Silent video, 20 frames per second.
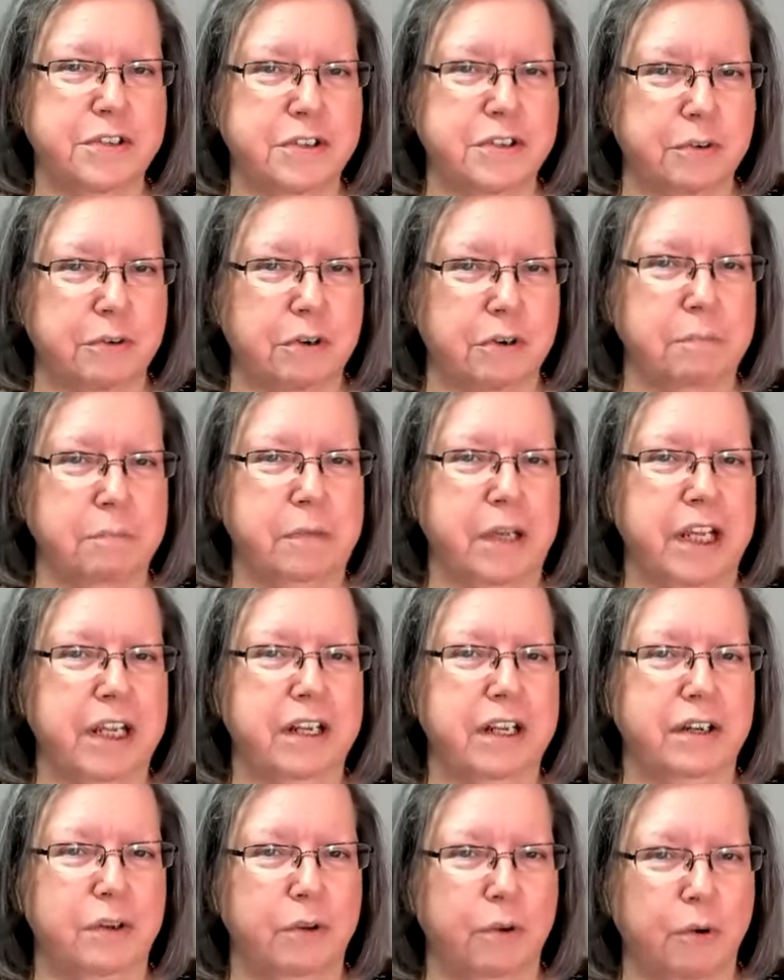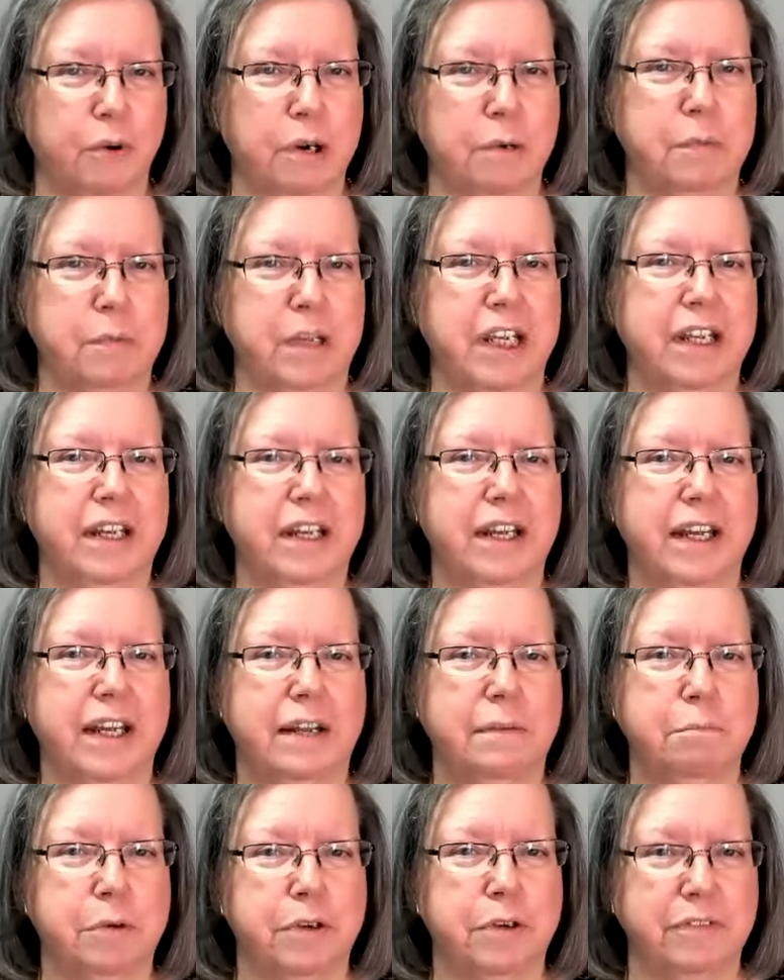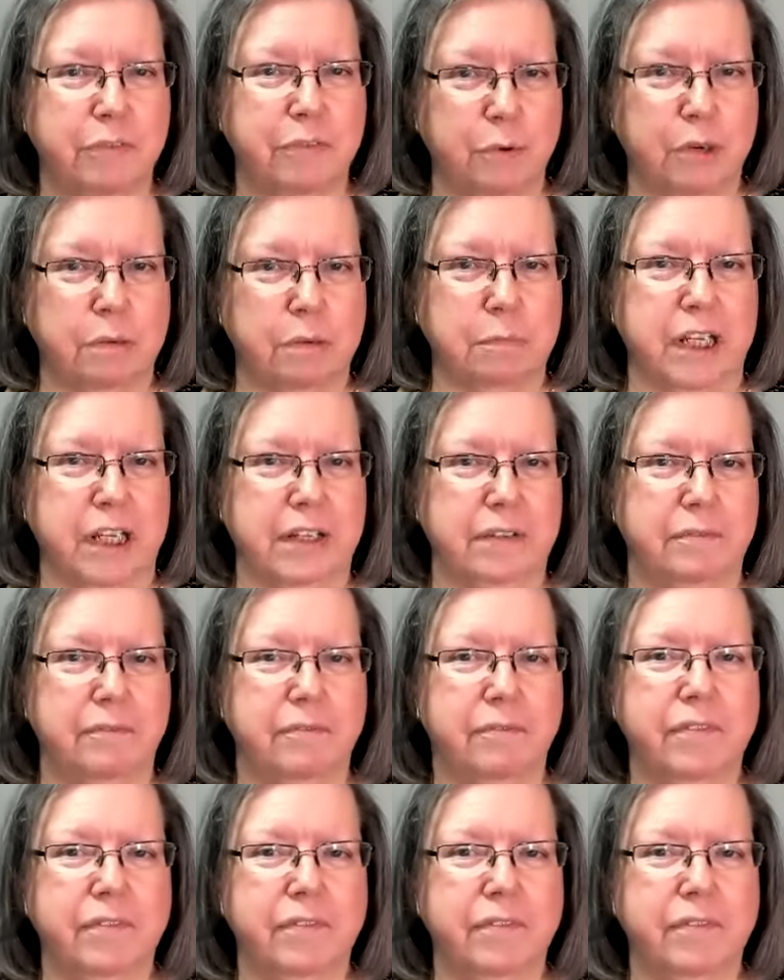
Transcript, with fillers: storming, norming, and performing.